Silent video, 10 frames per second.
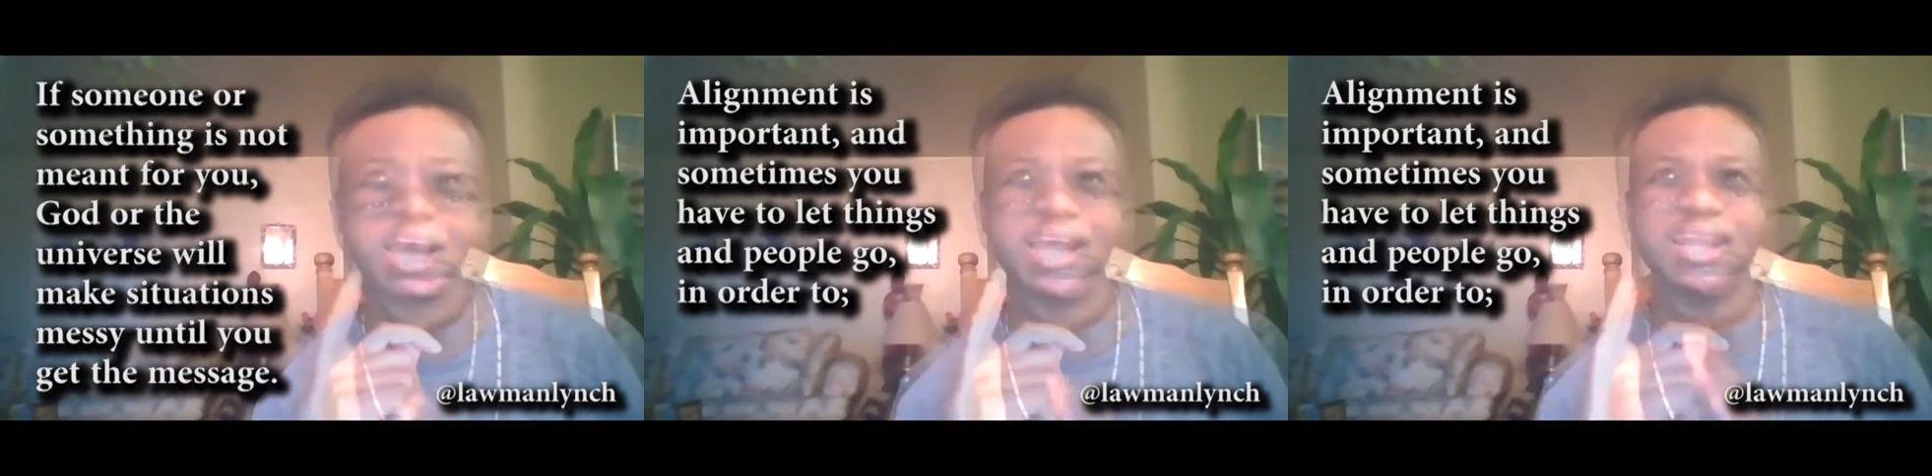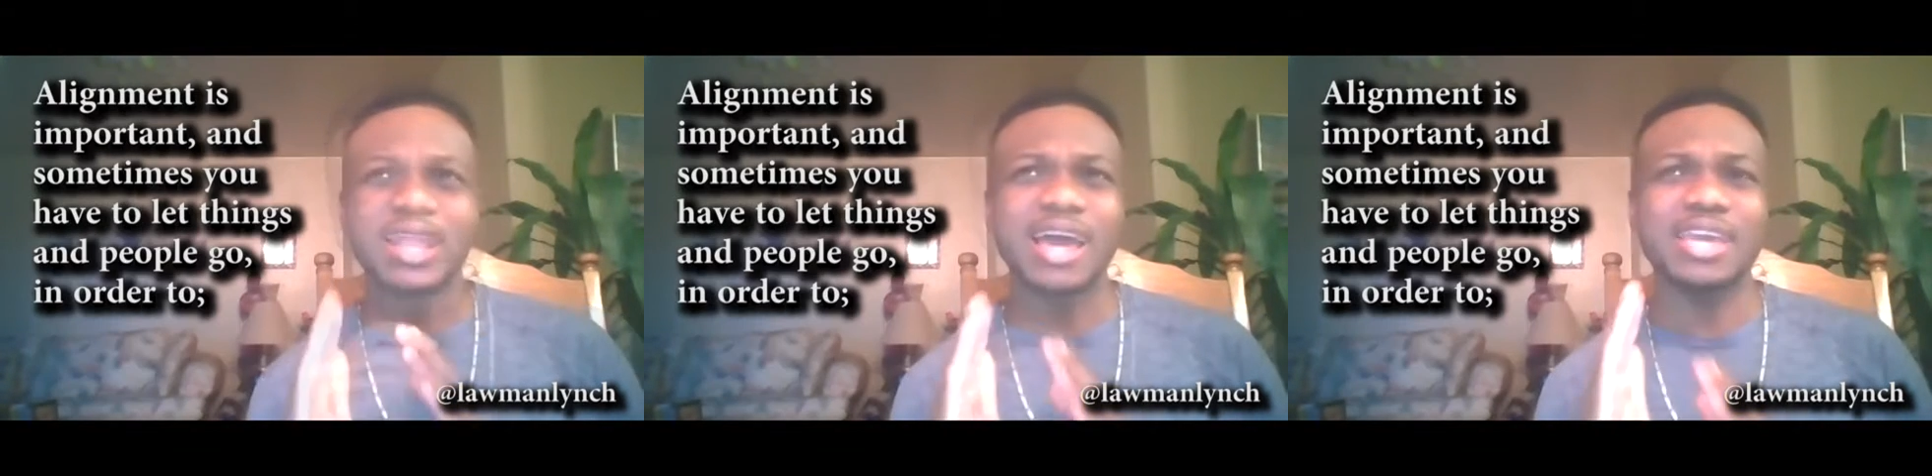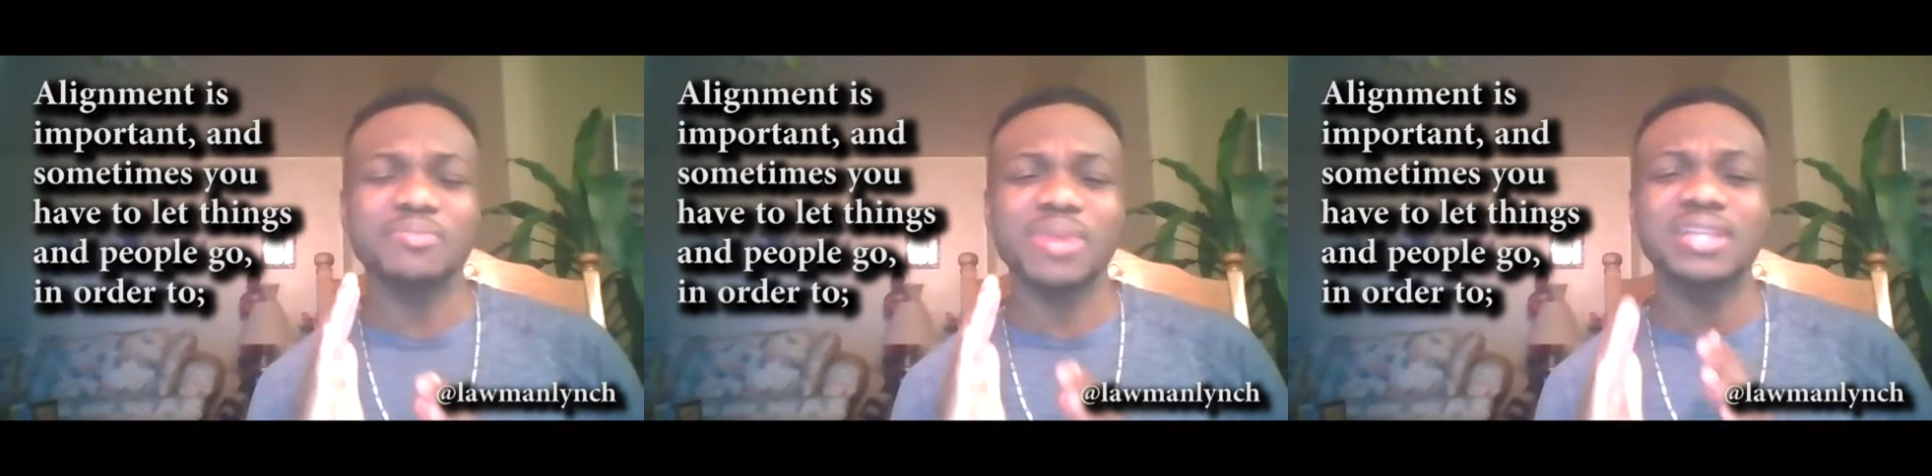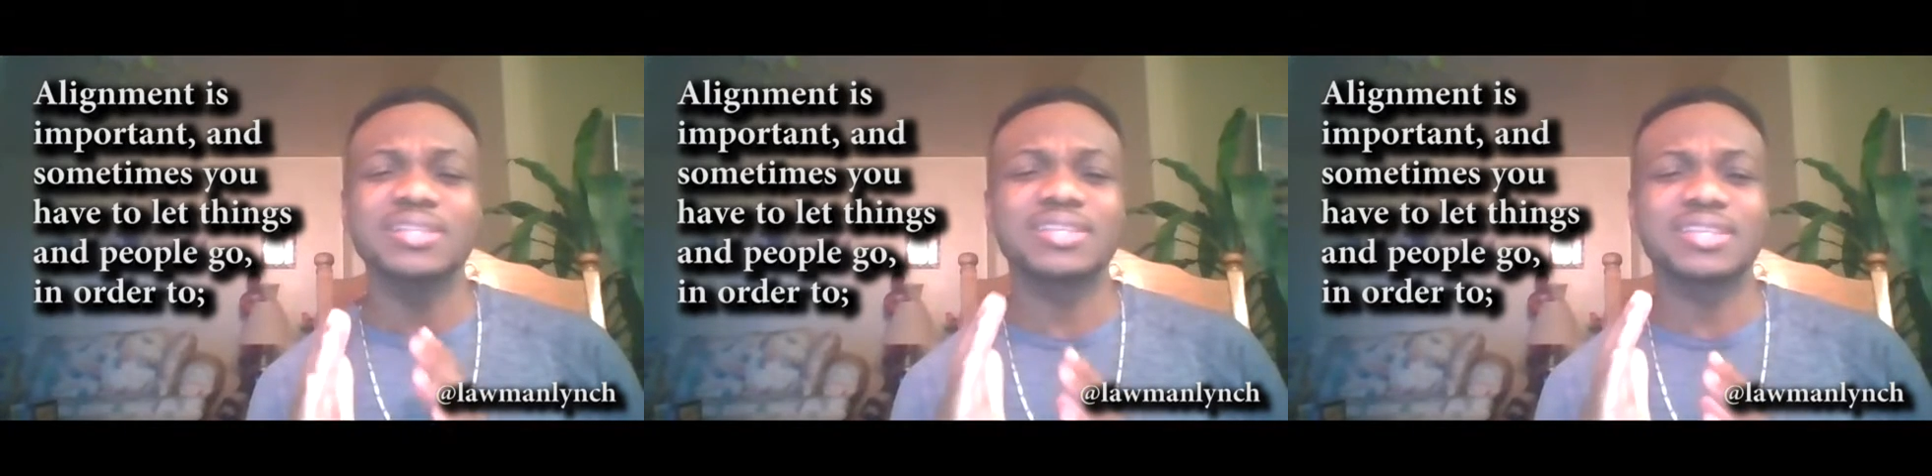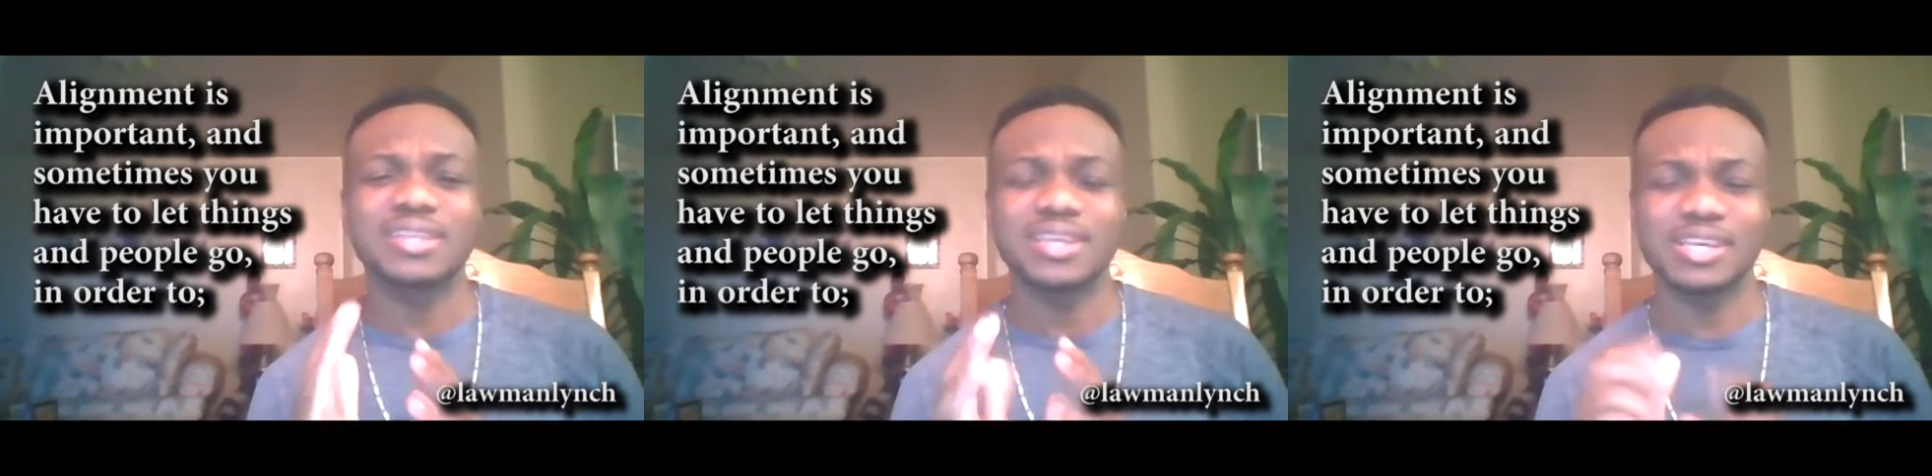
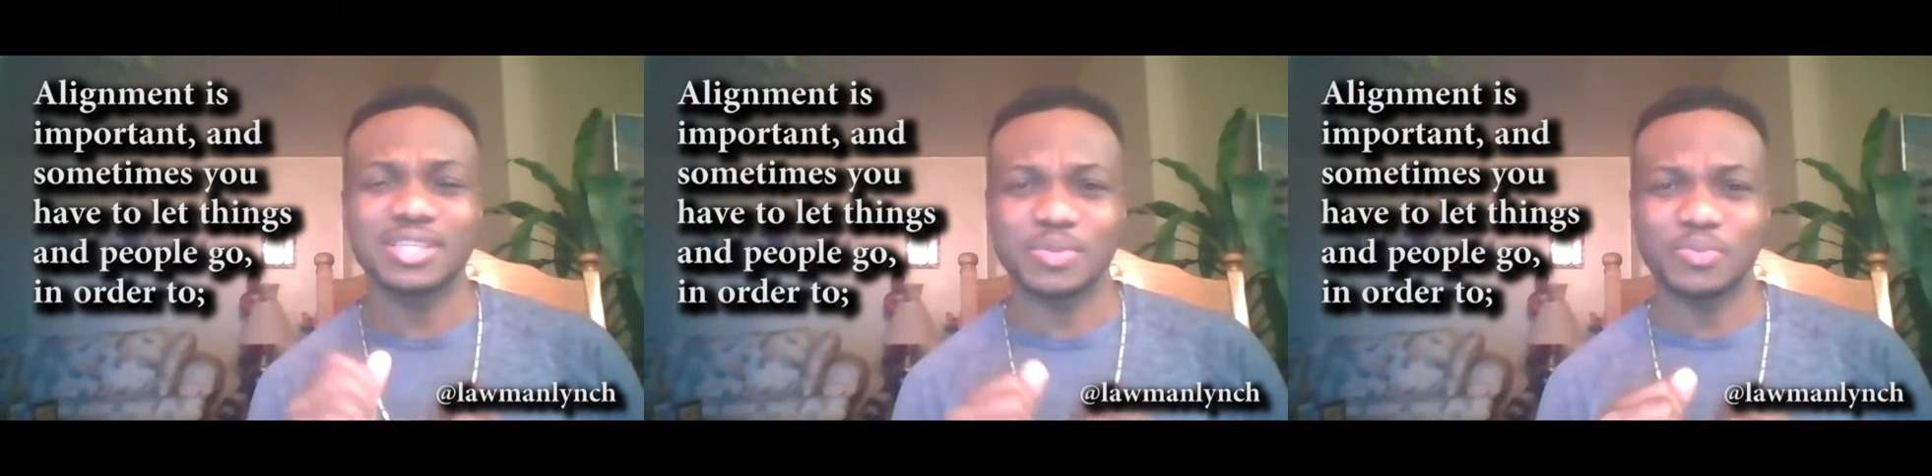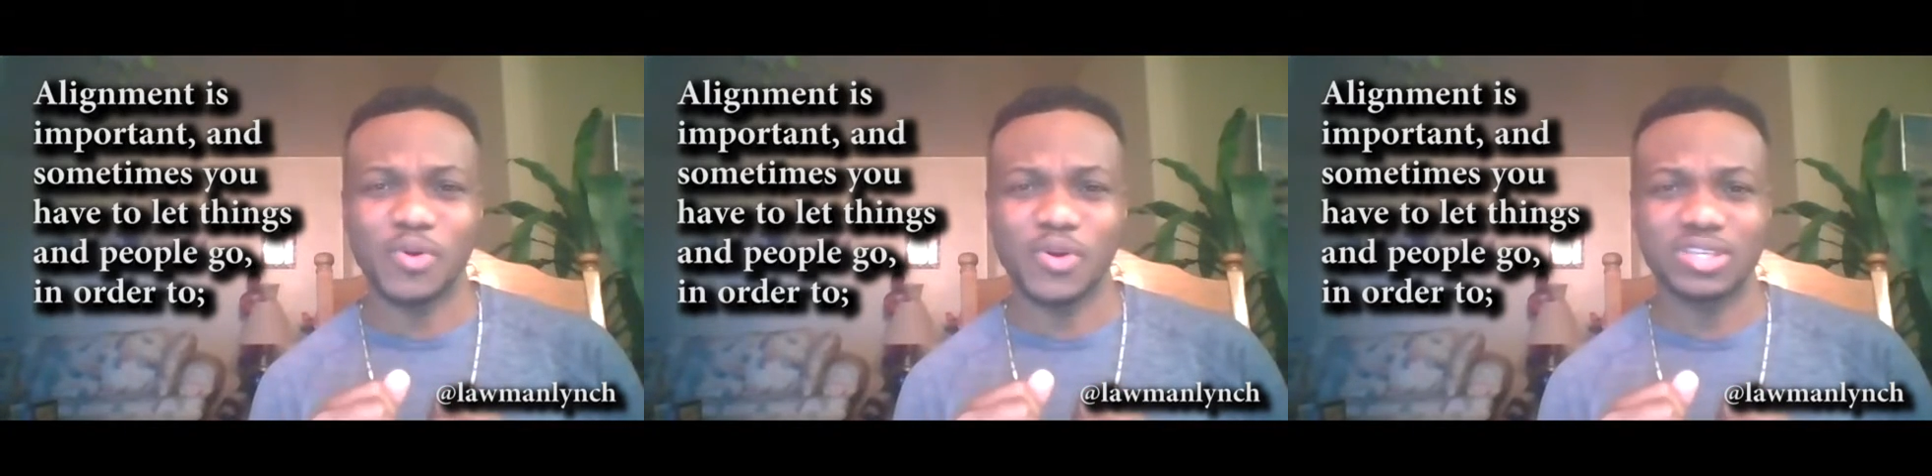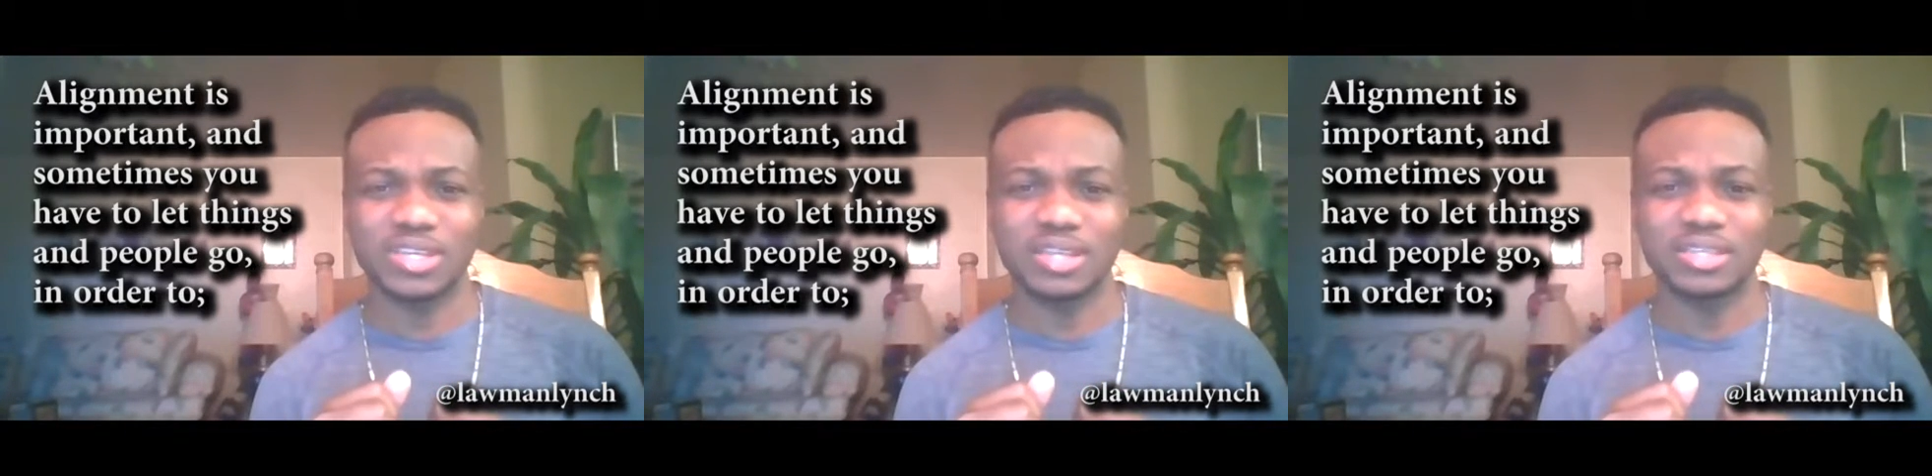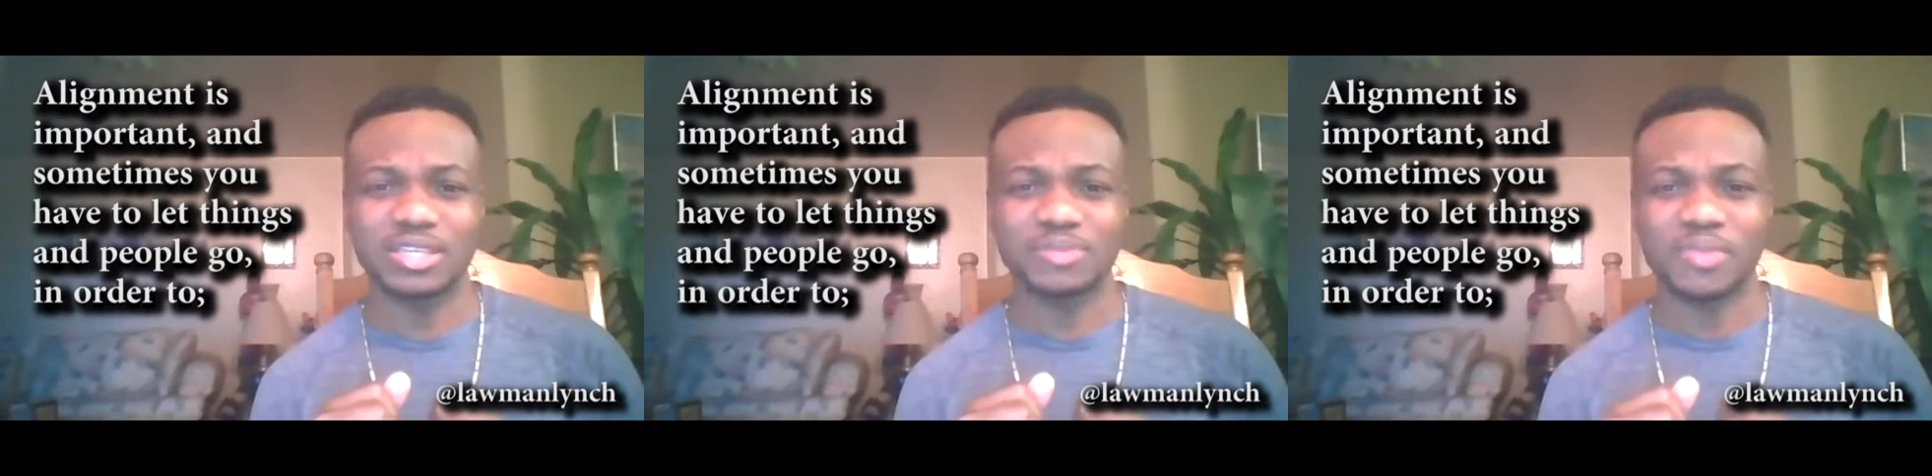Alignment is important,